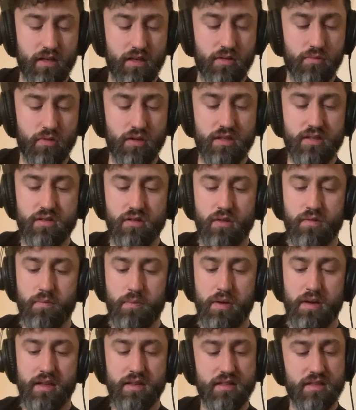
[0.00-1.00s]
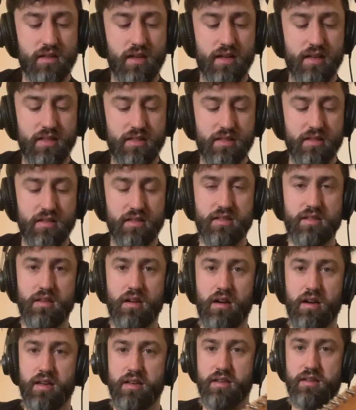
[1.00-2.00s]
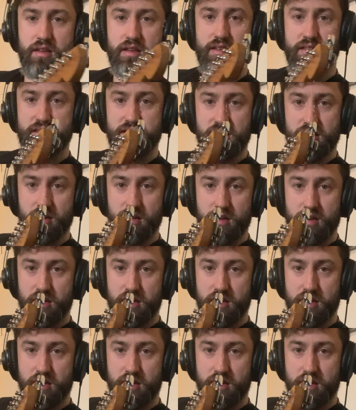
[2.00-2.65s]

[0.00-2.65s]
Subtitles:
You want to sort of put it slightly to the side, and like you said,